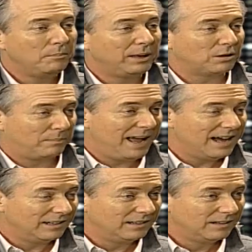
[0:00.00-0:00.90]
Peter
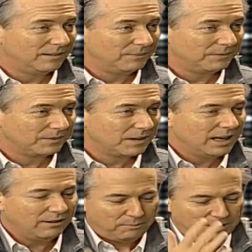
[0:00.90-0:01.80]
Pan,
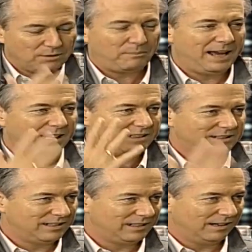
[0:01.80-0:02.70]
if Peter Pan is
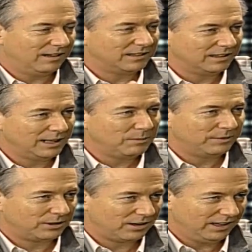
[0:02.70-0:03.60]
sitting on the limb
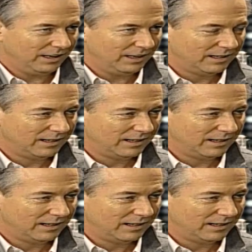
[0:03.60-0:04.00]
of a tree,